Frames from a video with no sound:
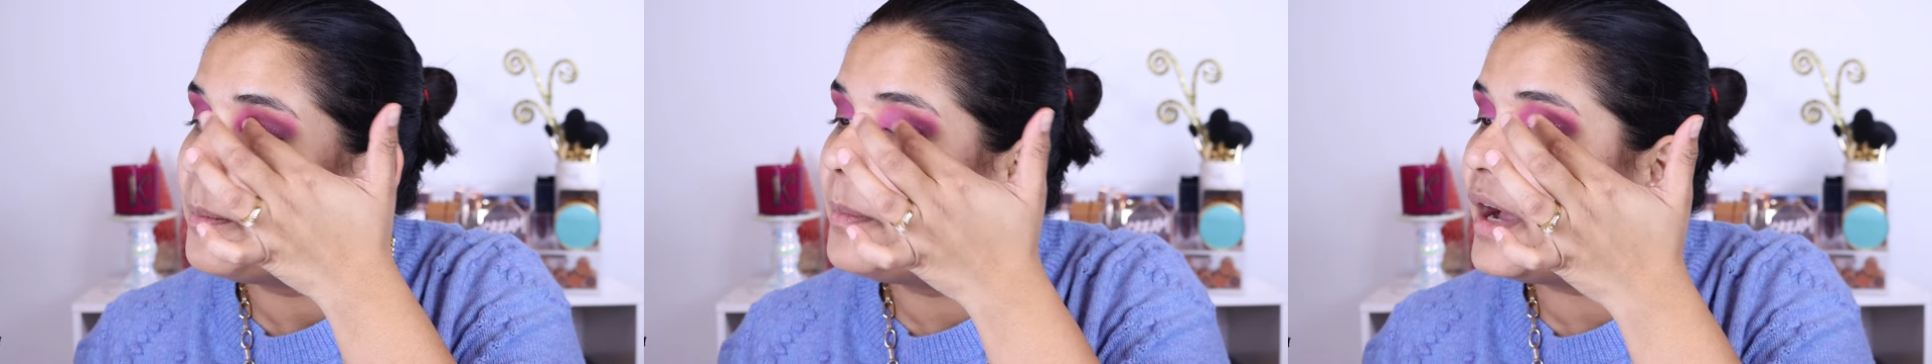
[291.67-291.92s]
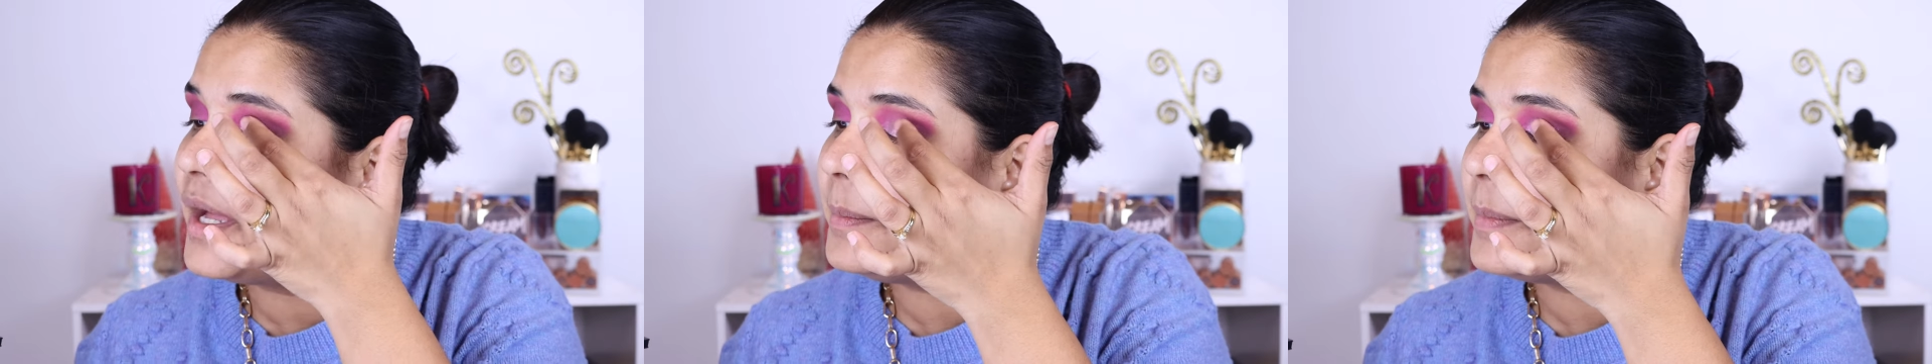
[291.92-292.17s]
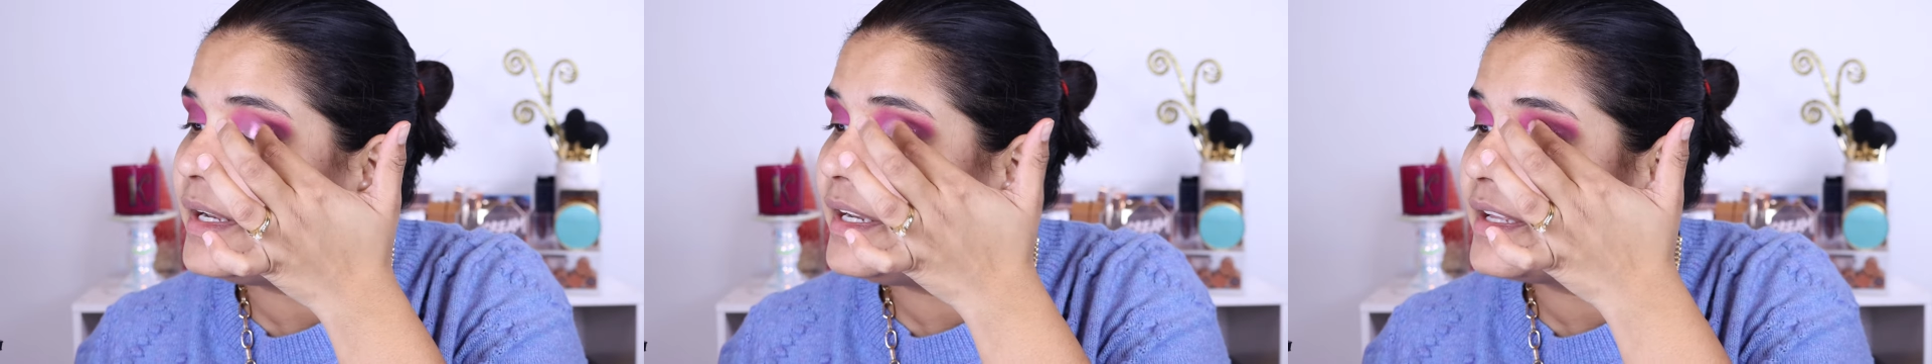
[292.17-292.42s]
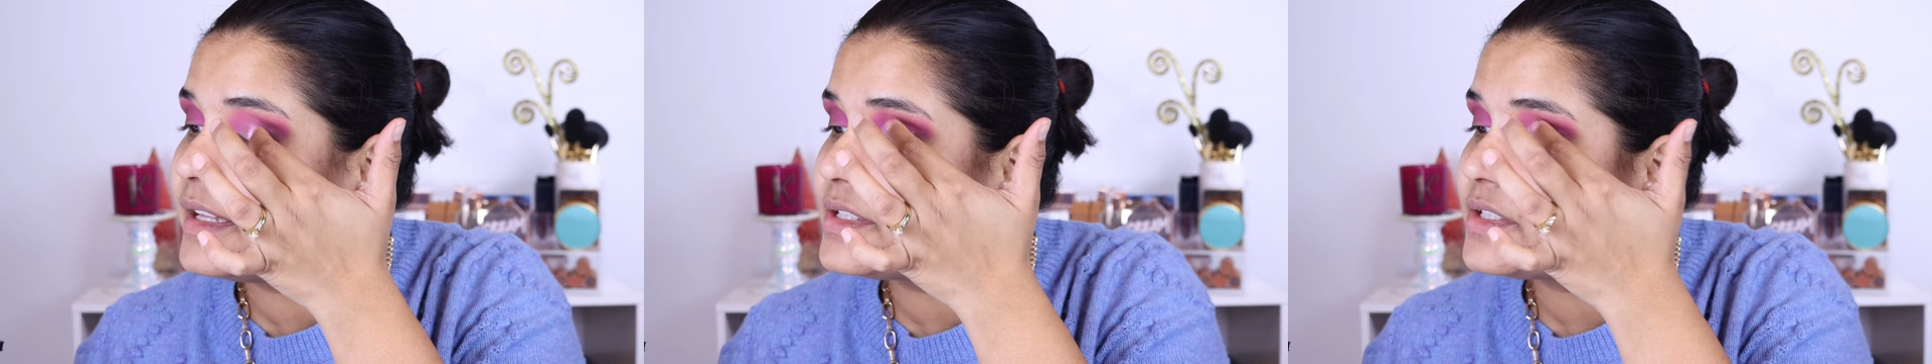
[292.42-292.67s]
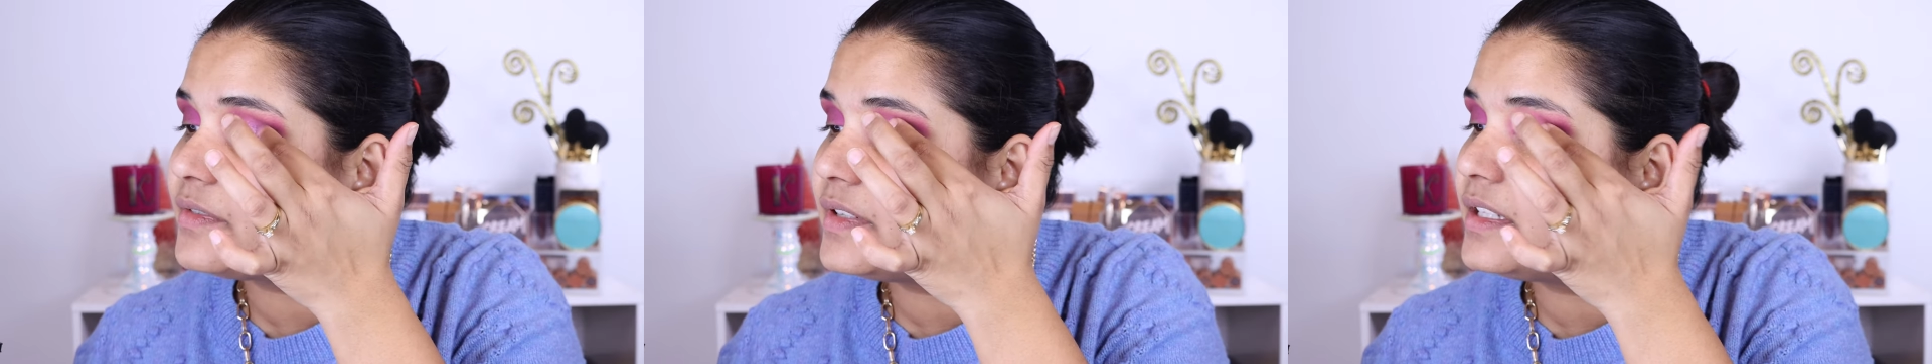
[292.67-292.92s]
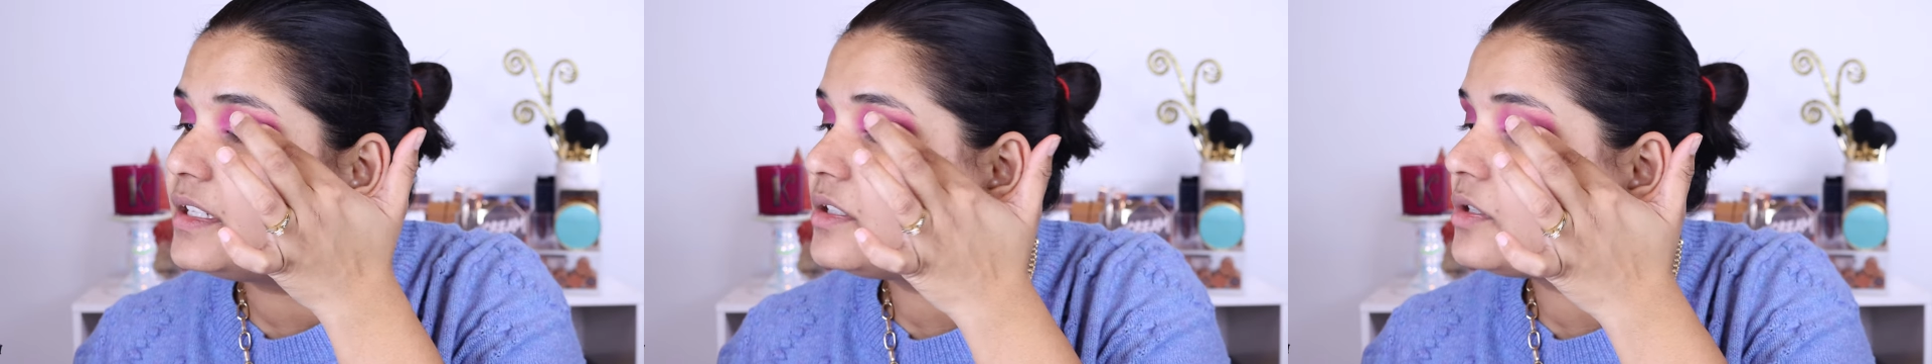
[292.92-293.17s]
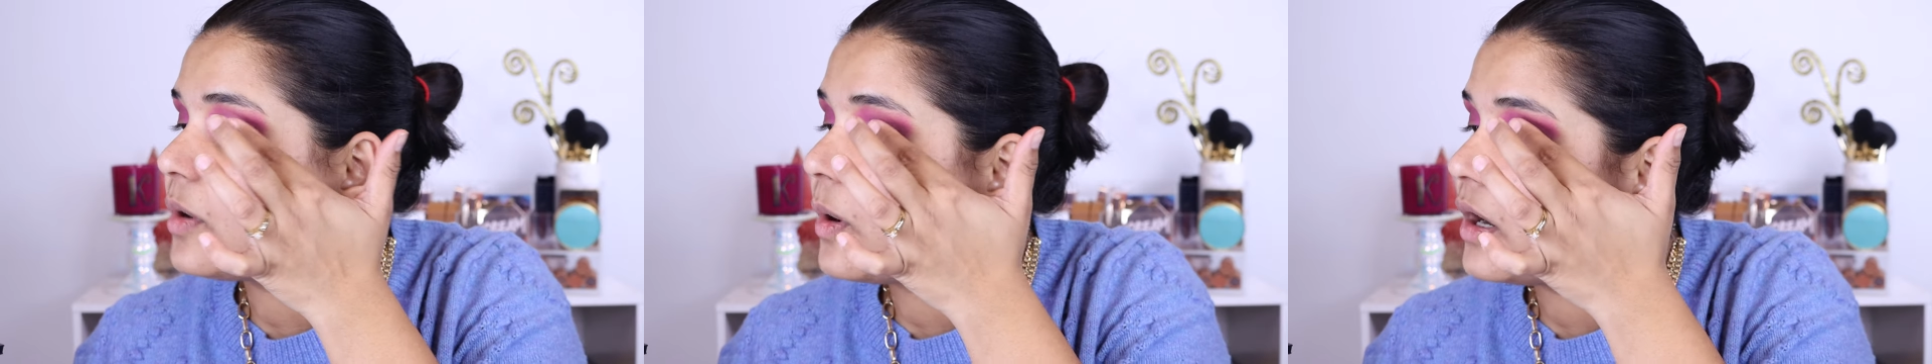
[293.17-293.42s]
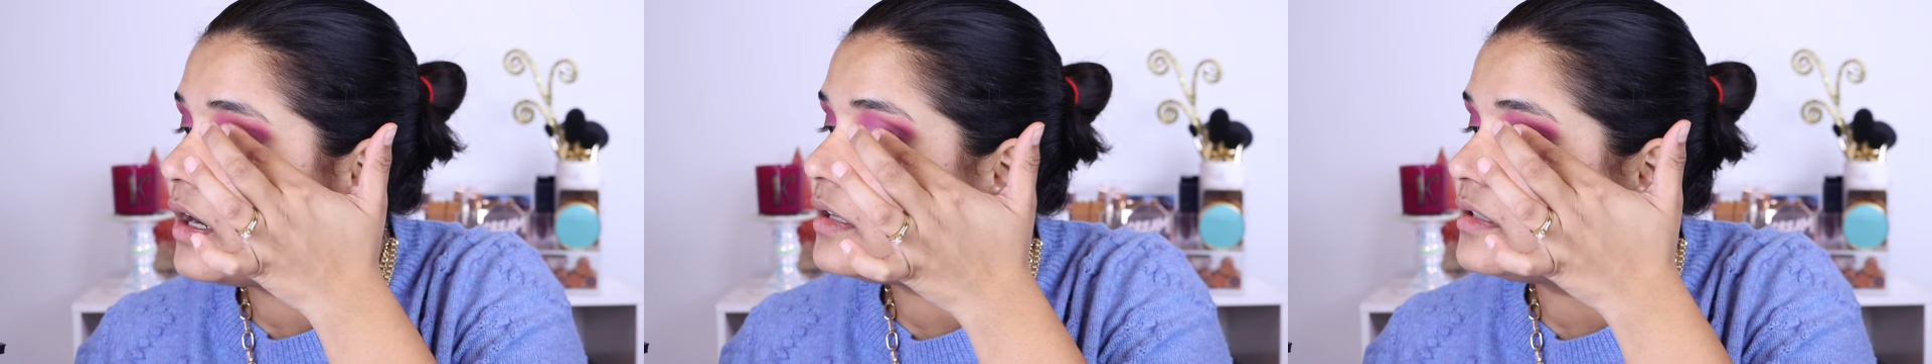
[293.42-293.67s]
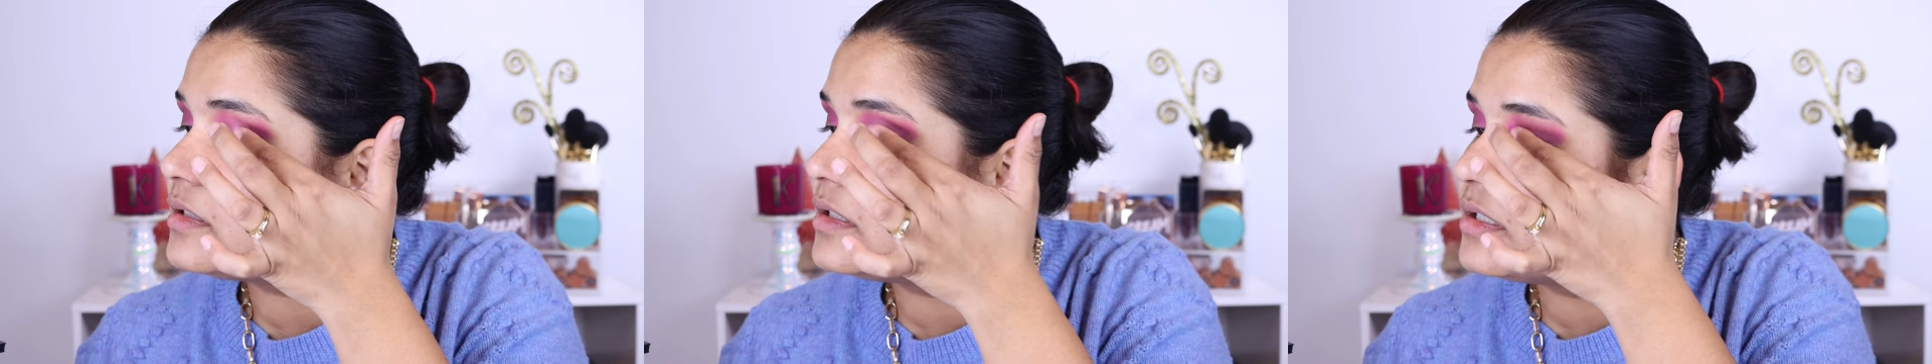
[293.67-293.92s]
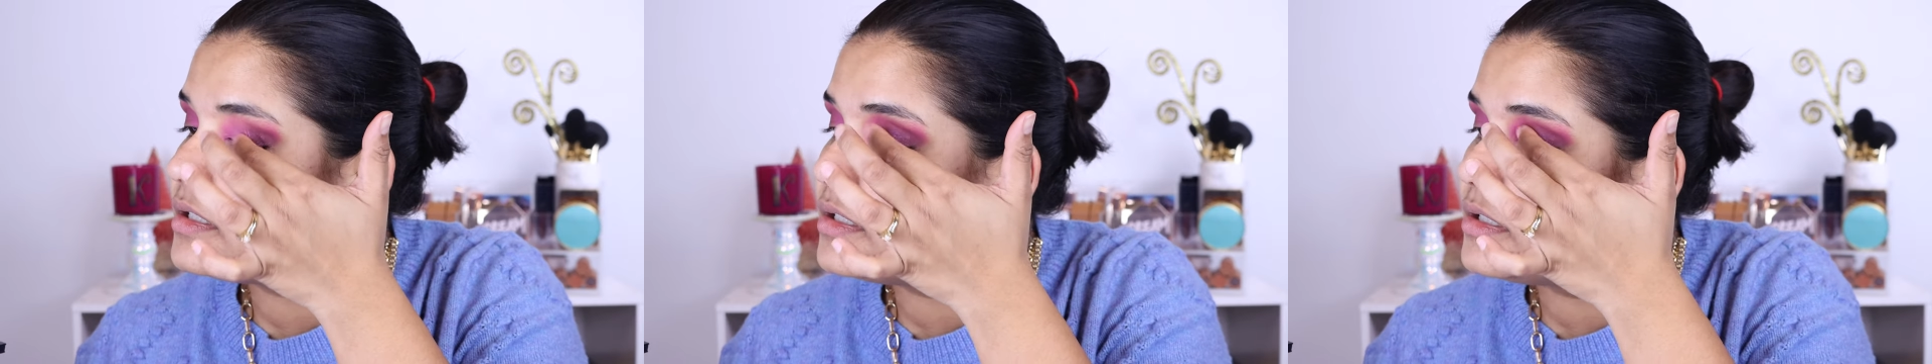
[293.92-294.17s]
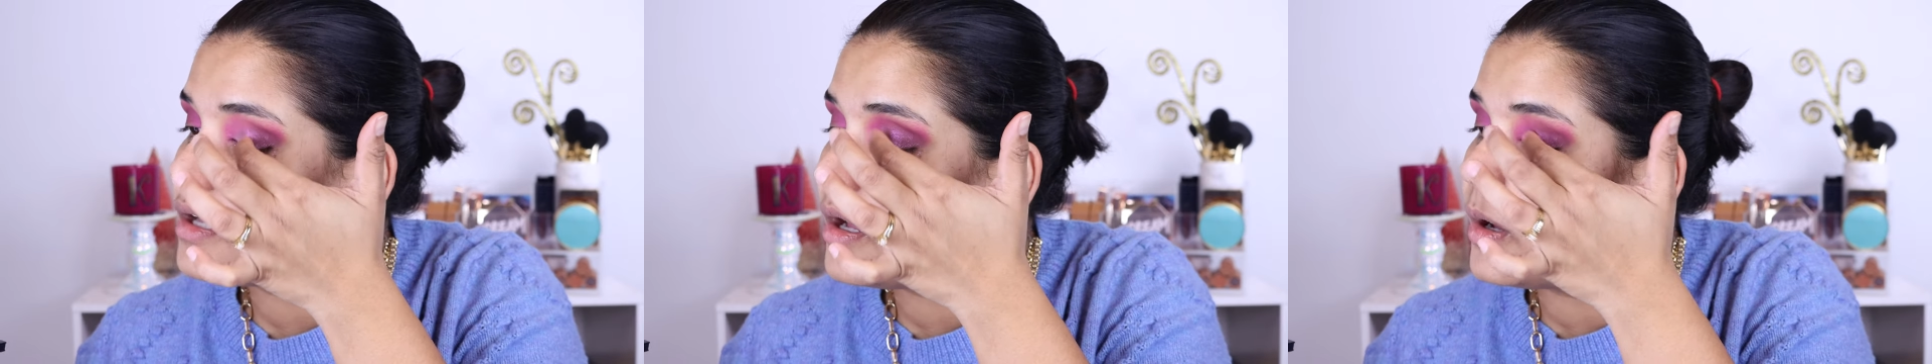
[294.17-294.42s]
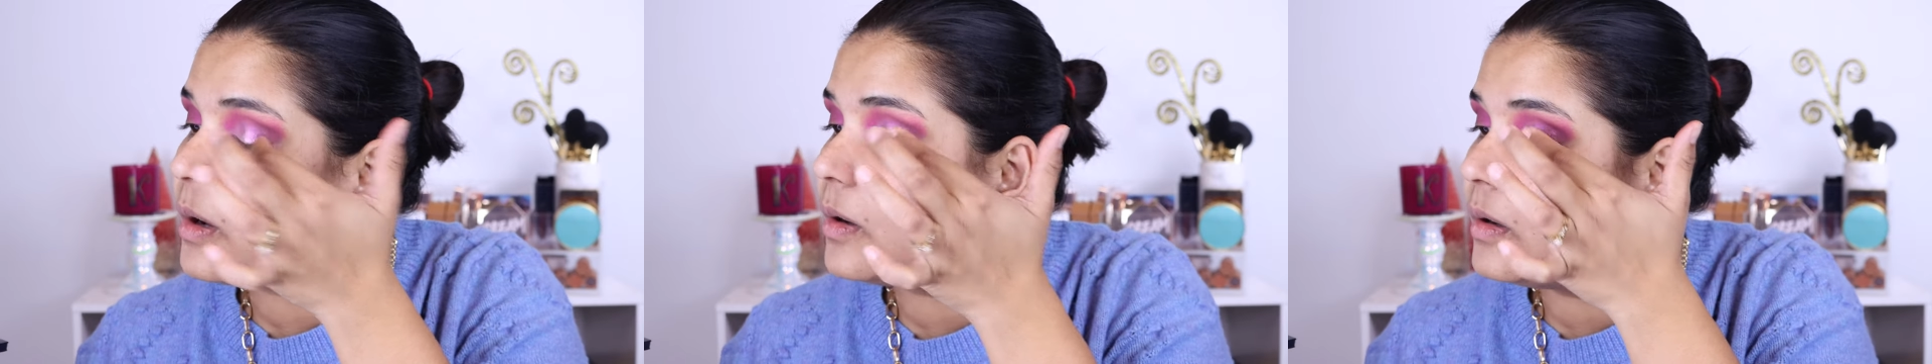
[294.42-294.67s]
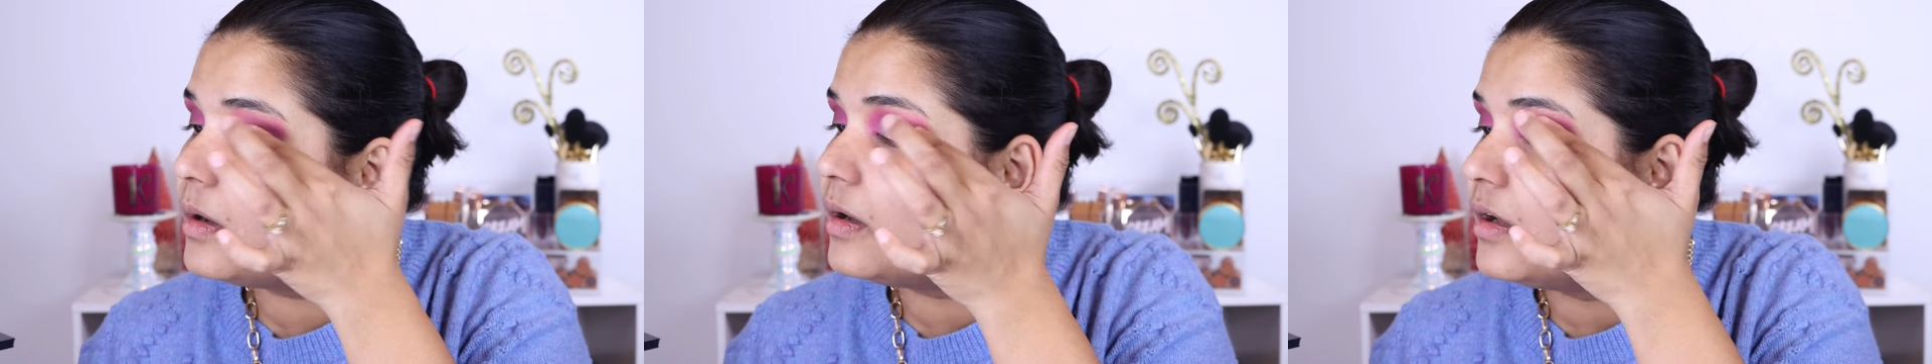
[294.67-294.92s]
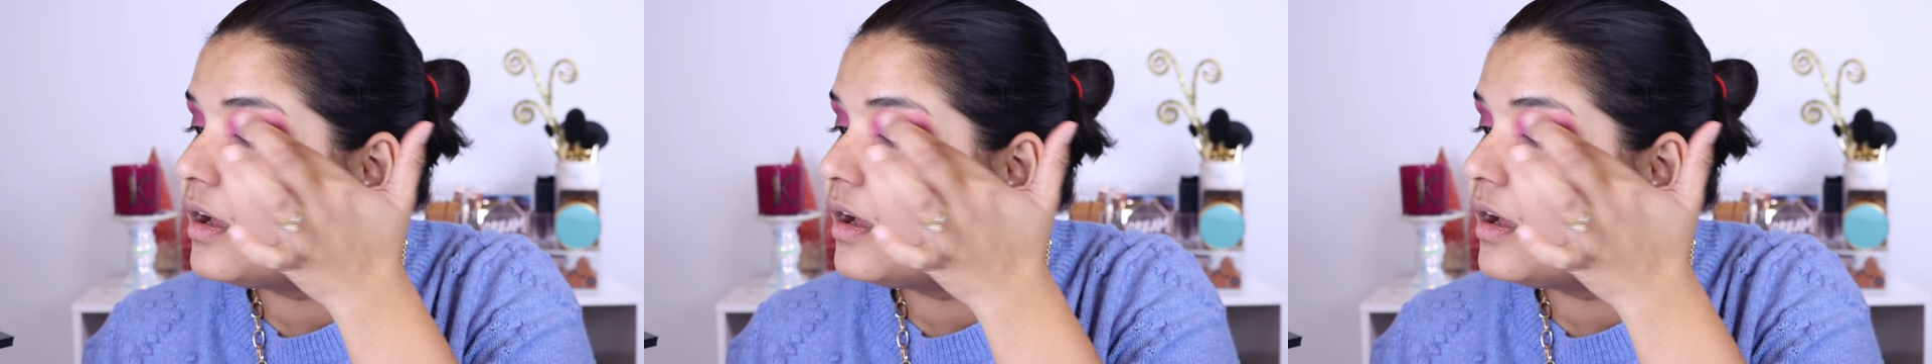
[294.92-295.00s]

but my nails are really short, so